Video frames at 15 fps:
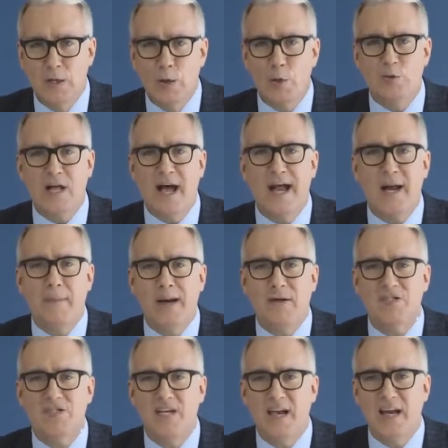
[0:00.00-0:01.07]
who lied
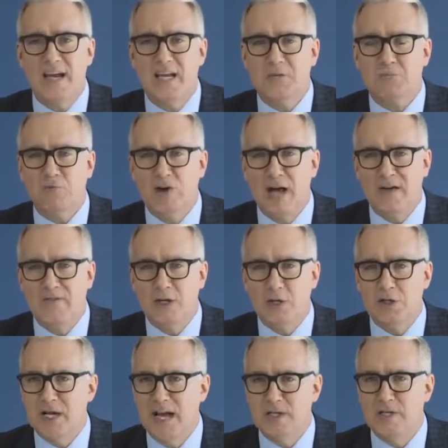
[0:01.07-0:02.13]
about sending his private
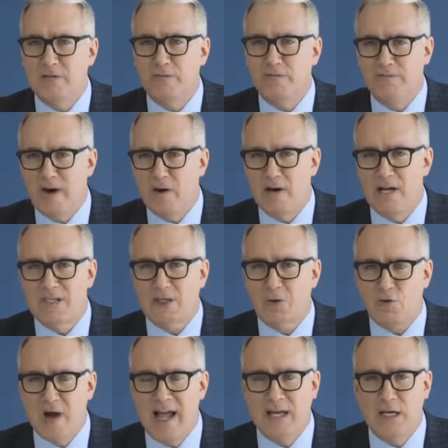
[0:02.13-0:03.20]
jet to ferry
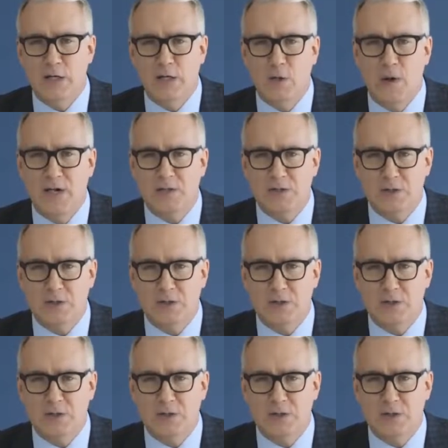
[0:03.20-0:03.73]
stranded U.S.